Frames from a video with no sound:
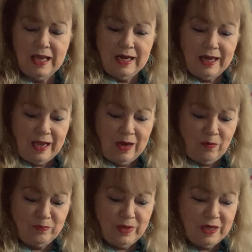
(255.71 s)
Now,
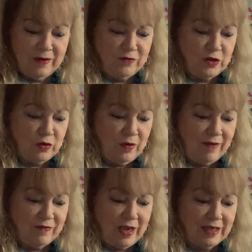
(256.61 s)
many of you
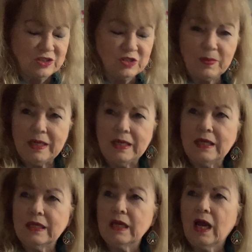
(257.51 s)
have asked
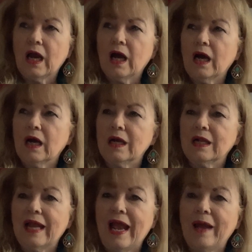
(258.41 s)
me
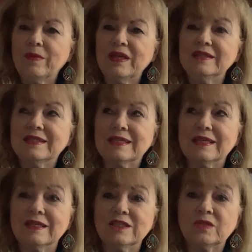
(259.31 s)
how many
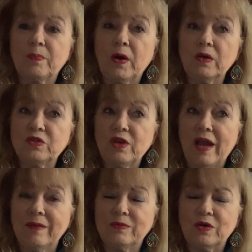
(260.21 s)
scenes per
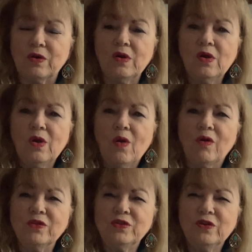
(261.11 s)
chapter,
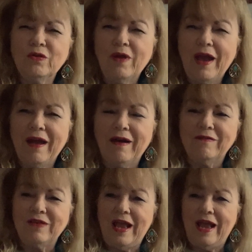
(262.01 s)
or you
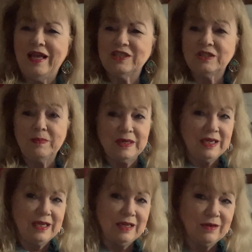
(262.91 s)
have asked
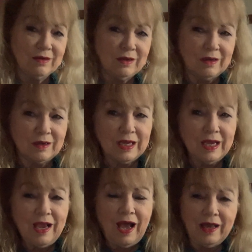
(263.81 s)
me, look,
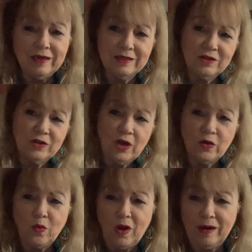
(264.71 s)
I need to know
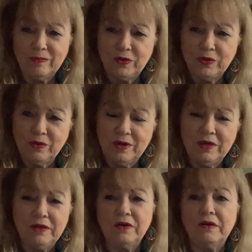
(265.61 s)
what I'm doing
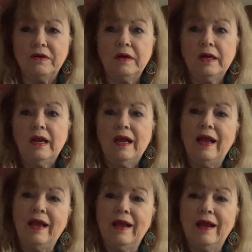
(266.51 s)
here,
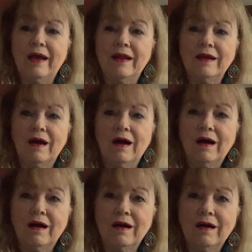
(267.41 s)

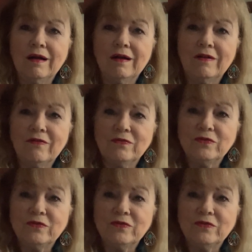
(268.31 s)
and